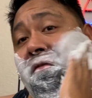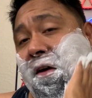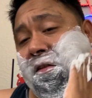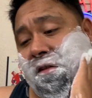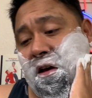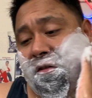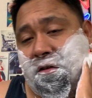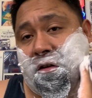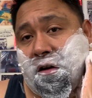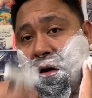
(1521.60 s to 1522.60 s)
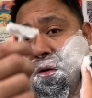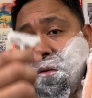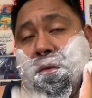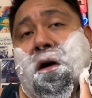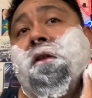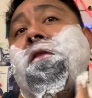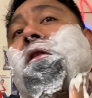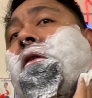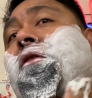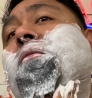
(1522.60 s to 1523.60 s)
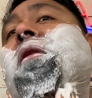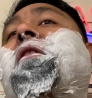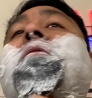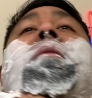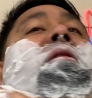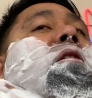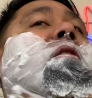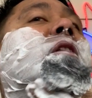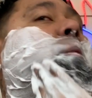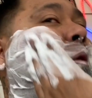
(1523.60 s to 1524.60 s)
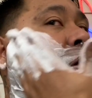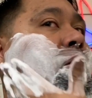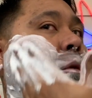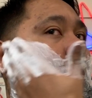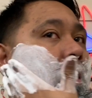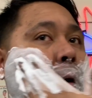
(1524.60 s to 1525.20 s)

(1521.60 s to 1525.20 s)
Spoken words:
Fantastic. I'm gonna pause here and do my cleaning passes off camera, guys, and I'll be